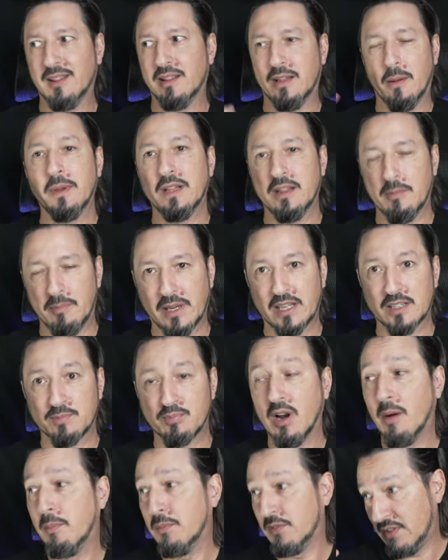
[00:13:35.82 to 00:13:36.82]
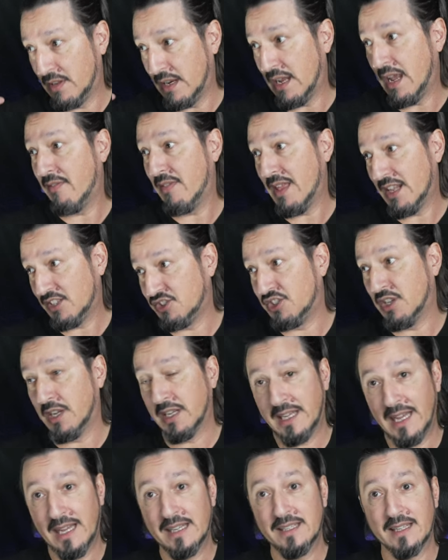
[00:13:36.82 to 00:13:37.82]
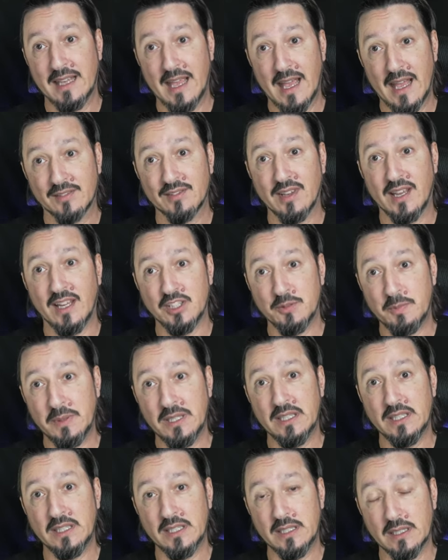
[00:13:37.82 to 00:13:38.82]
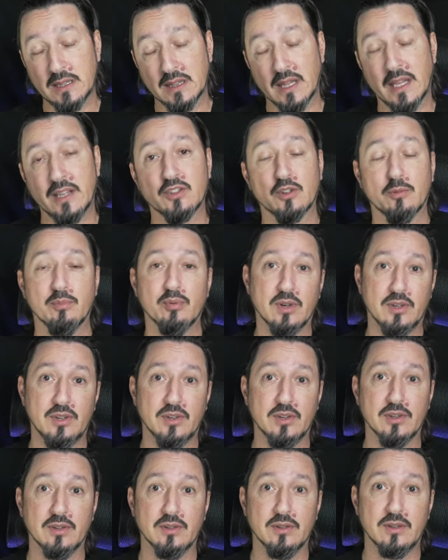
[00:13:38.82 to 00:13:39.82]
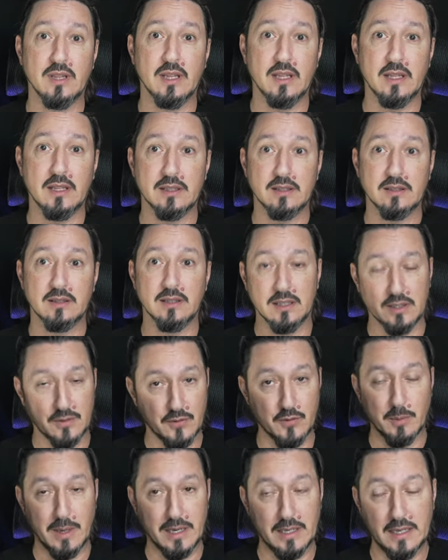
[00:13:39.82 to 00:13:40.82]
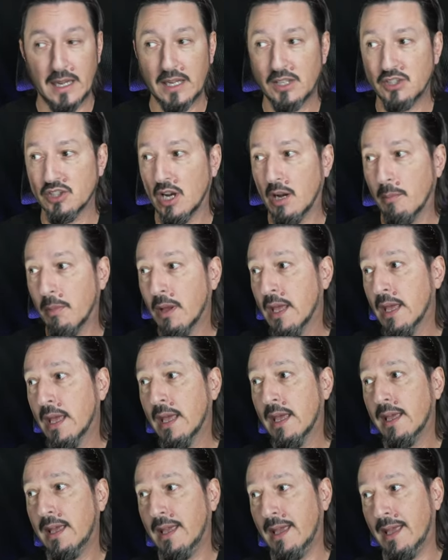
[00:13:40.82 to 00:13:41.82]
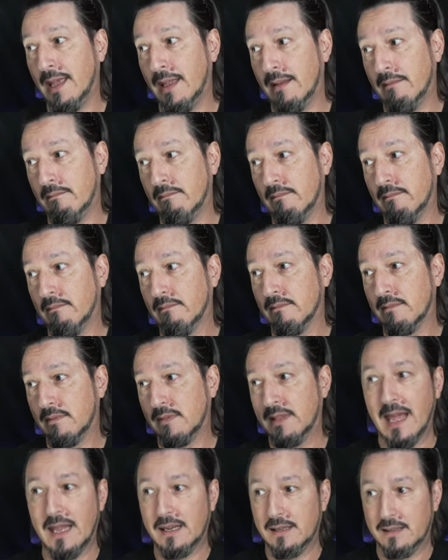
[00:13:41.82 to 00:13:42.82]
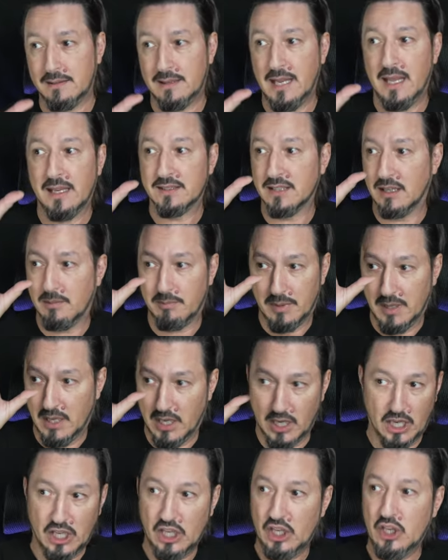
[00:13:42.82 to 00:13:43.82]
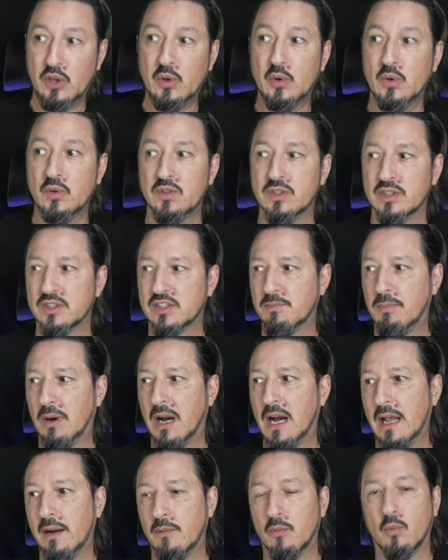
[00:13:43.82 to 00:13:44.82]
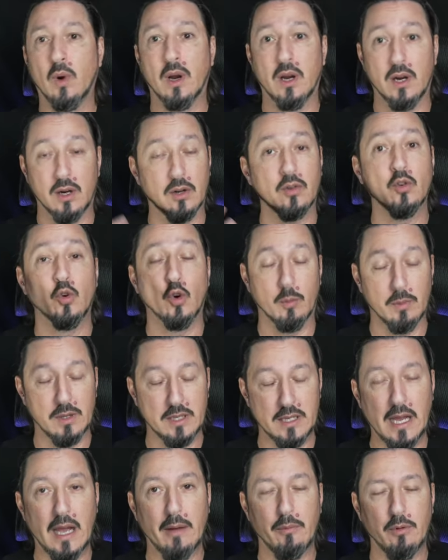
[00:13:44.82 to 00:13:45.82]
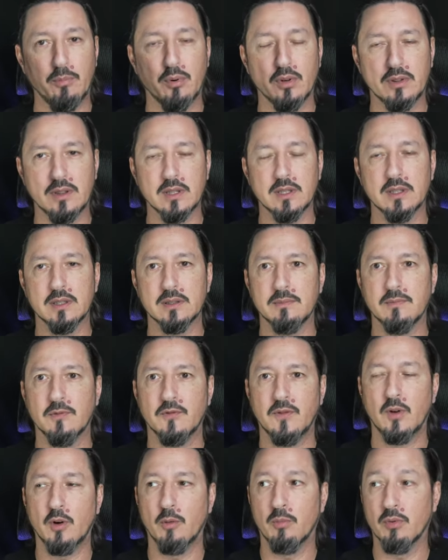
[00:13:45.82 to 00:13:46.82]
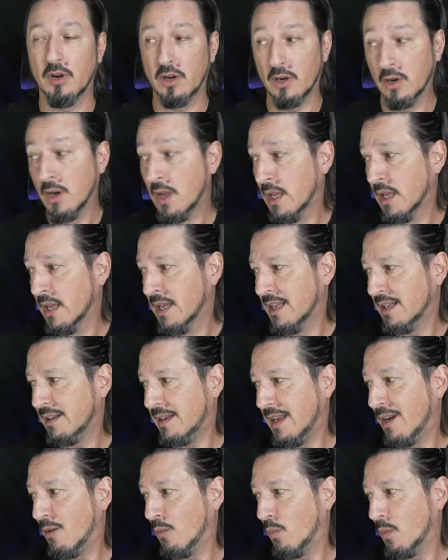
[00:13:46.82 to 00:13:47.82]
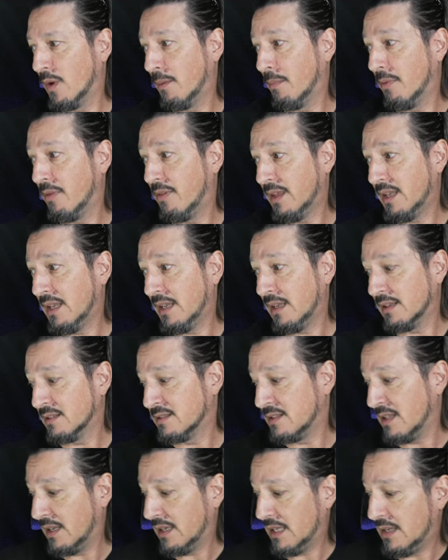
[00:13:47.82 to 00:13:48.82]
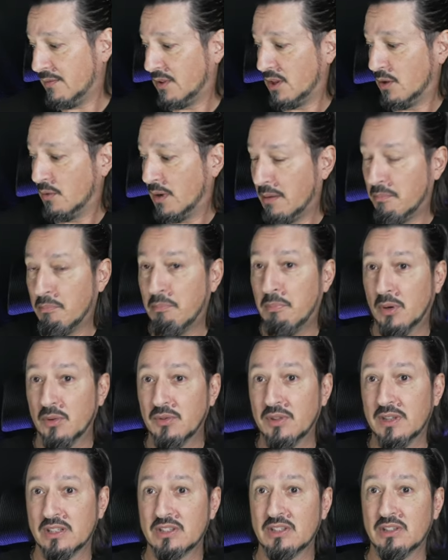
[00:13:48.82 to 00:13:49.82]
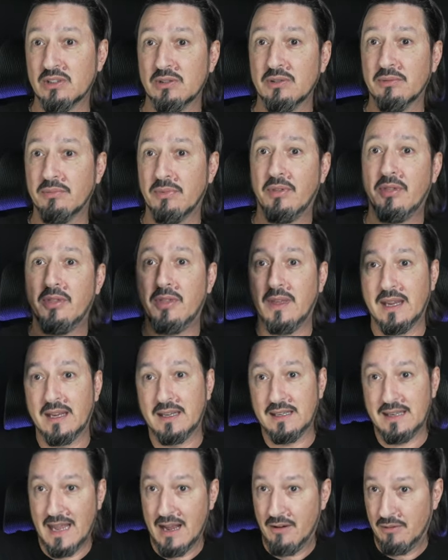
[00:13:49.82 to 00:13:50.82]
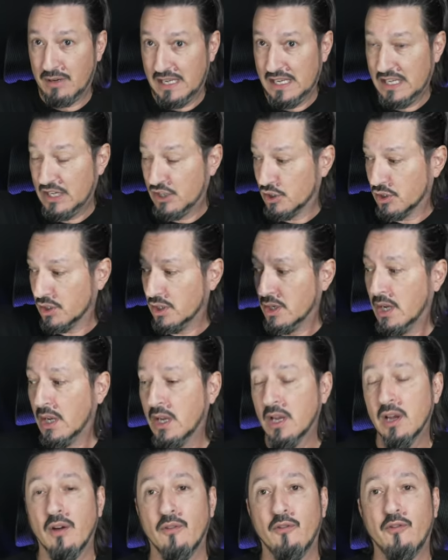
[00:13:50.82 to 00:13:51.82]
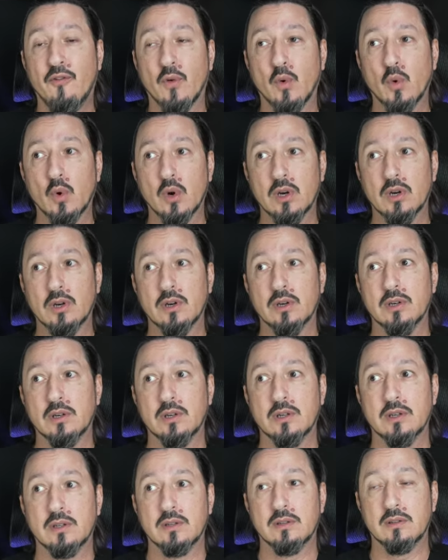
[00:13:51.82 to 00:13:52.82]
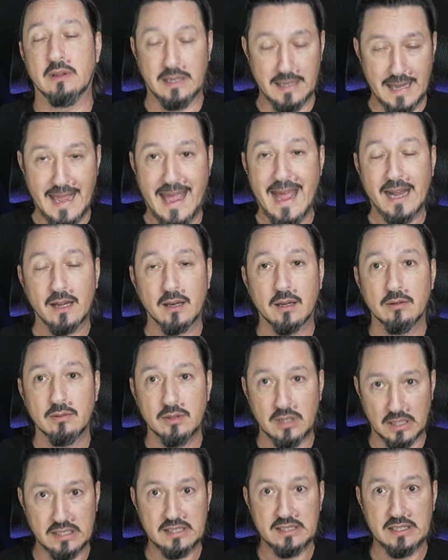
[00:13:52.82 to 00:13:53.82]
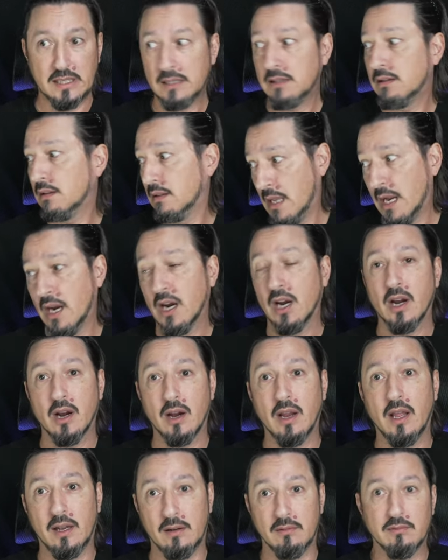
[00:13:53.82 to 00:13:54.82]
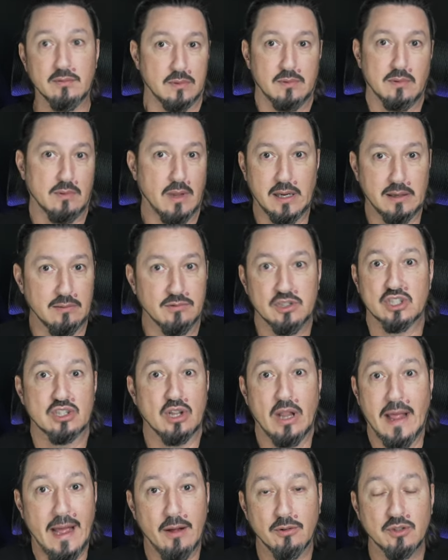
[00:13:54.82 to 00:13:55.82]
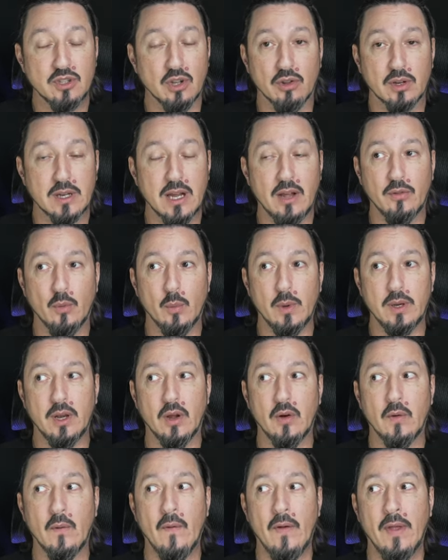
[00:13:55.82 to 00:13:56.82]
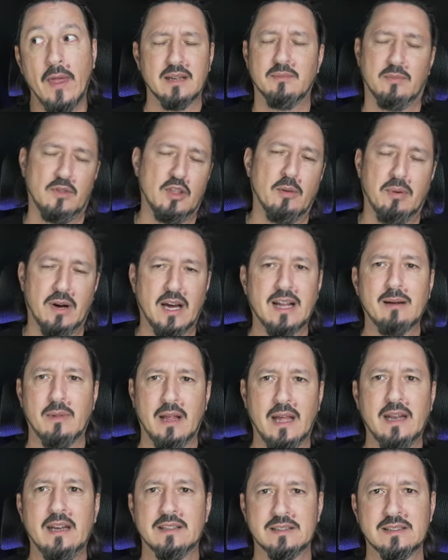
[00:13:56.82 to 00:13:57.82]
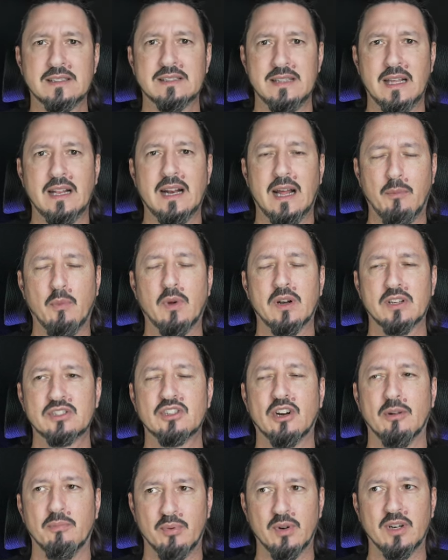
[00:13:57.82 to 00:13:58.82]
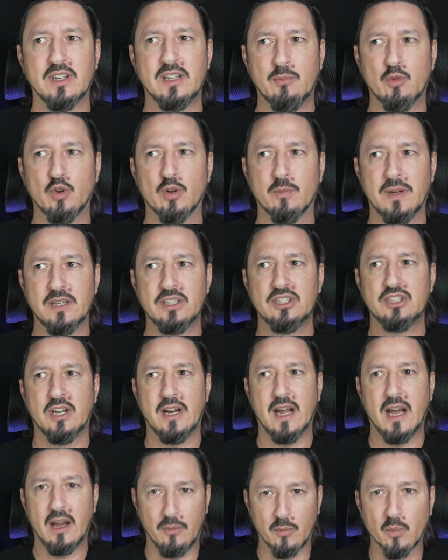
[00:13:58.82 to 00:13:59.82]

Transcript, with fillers: I mean, the biggest problem is that I have that gigantic ass HP laser printer that that's for my day job, and that takes up a huge spot where normally I would put the photo printer. Now, what I'm thinking is that even though I built this little thing down here for the cat to sit there and like just lounge and look out the window, the bottom line is, is that I want to start printing more of my shit out.